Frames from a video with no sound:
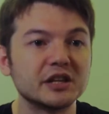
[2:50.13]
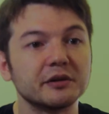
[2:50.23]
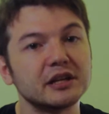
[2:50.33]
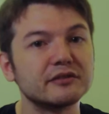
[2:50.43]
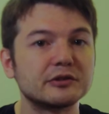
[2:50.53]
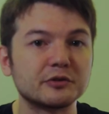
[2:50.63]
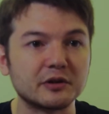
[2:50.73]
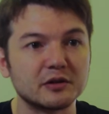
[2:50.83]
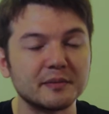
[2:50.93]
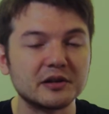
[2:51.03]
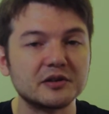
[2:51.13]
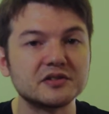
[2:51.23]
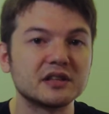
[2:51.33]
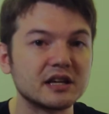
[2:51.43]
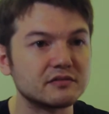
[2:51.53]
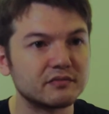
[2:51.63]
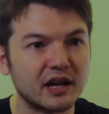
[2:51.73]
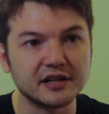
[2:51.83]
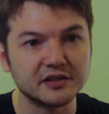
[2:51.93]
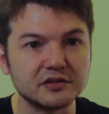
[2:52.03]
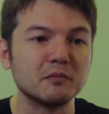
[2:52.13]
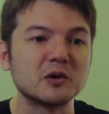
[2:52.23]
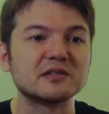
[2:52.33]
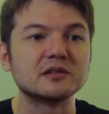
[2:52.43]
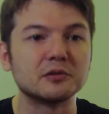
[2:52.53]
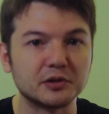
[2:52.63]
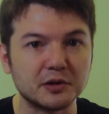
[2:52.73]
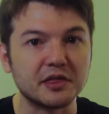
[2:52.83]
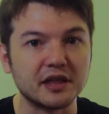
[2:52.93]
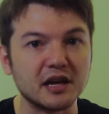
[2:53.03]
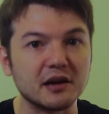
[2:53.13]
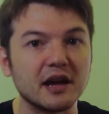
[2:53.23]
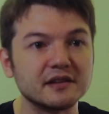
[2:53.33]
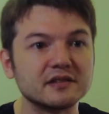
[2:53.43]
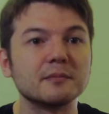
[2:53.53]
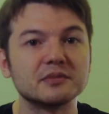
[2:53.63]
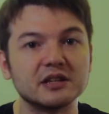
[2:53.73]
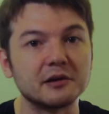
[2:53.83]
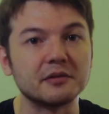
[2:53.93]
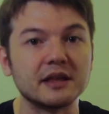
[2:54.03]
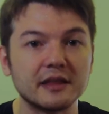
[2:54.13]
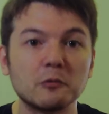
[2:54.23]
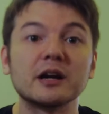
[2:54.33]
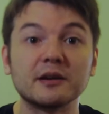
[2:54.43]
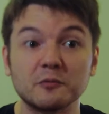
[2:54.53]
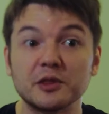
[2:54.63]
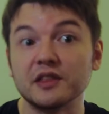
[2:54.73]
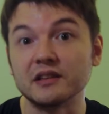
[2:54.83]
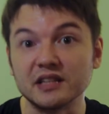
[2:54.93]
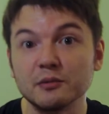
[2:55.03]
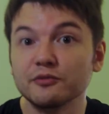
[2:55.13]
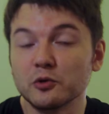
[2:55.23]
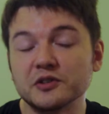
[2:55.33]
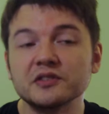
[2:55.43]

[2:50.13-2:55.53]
Individual contributors, they kind of just mostly do their own thing, and some, they work within the team, of course.